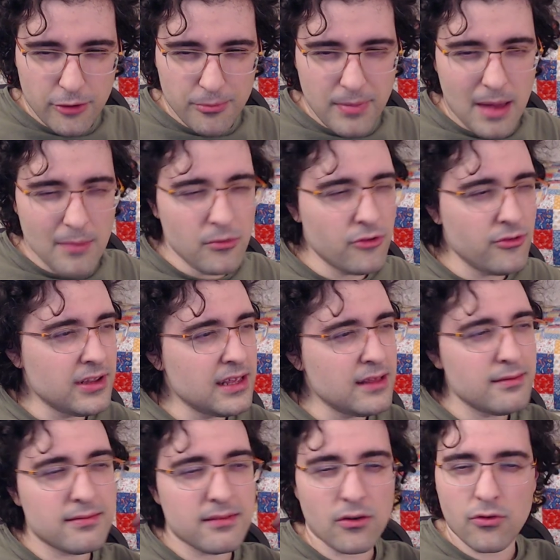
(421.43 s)

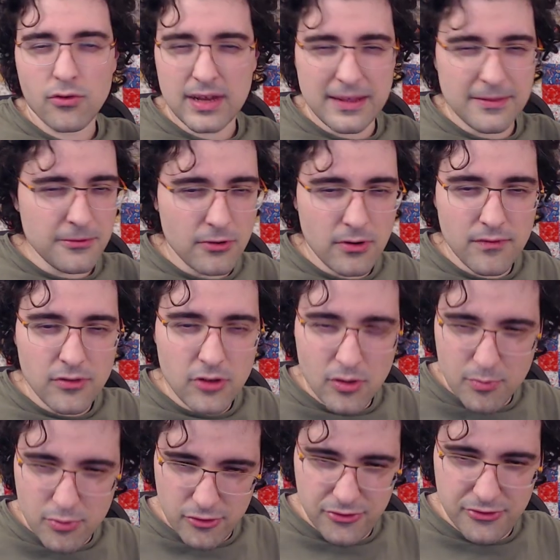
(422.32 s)
memories or either of
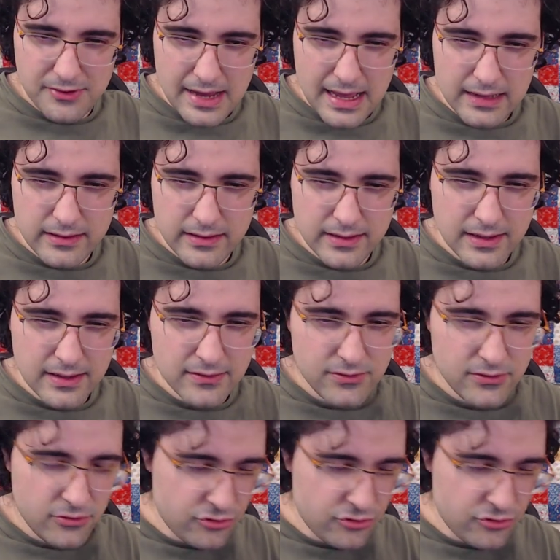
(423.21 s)
their personalities.